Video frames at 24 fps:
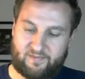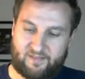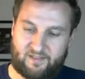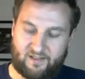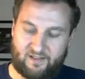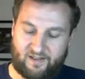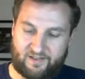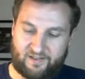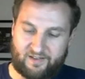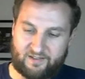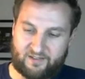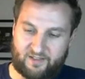
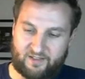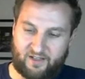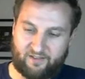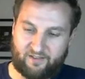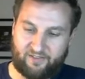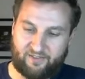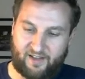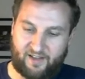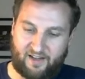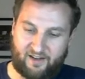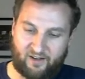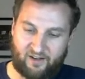and see if
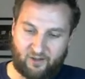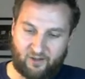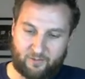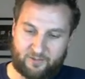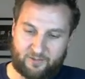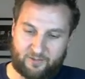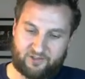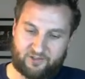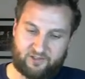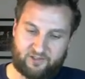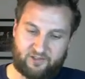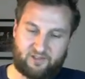that
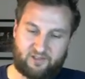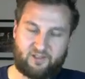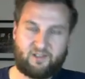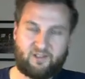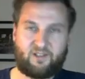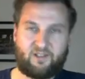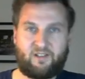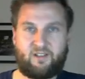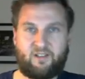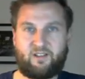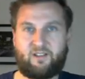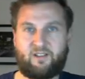helps.
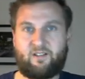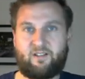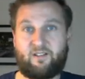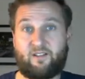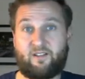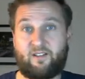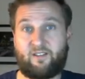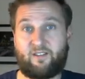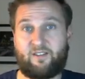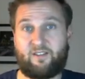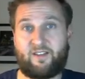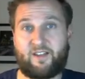
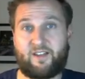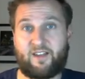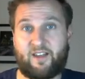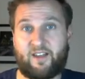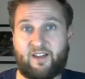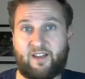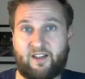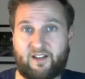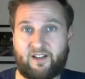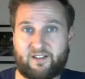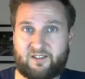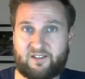
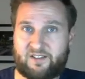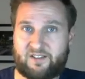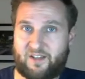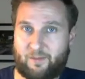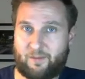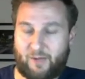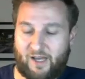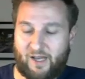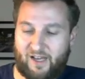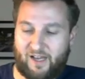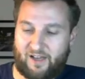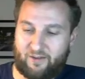Thinking a step
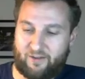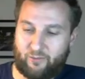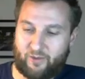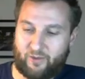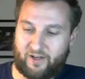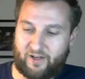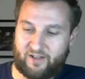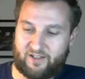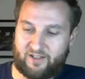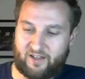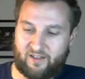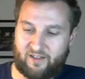ahead, when
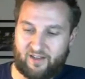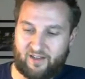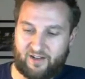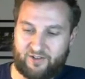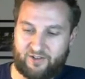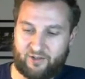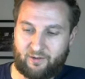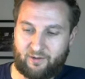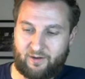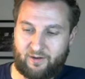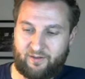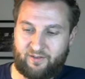I take that
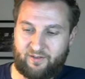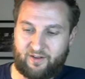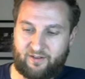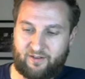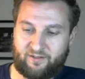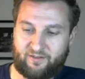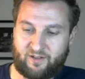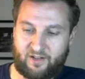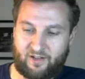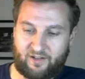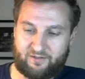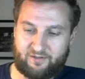derivative,
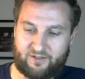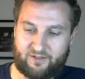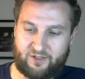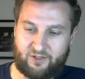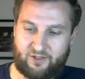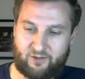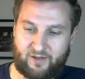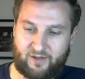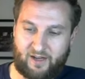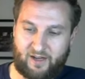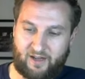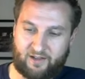I'll have
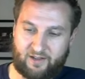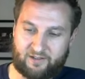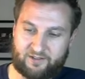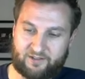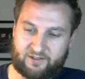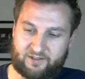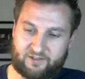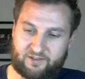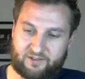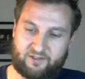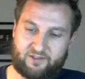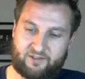
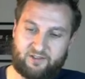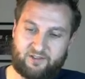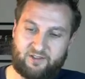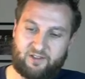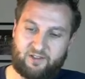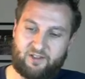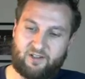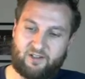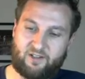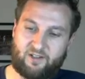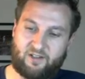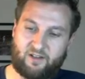2x,
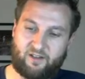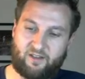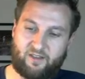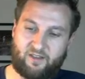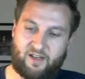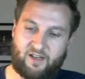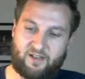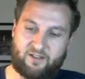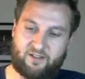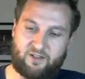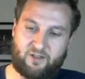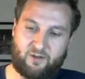and
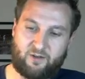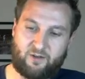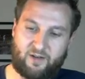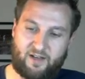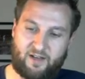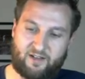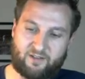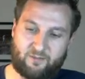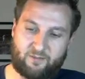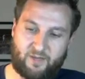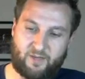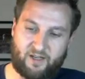that
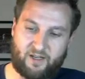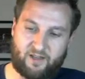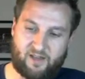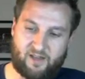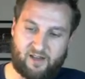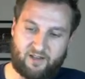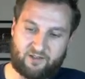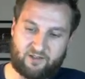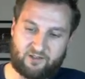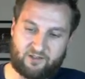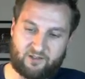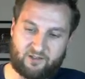2x might
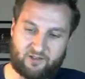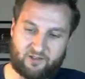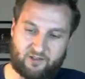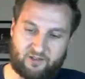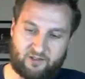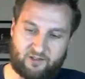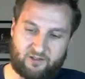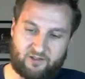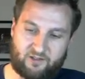cancel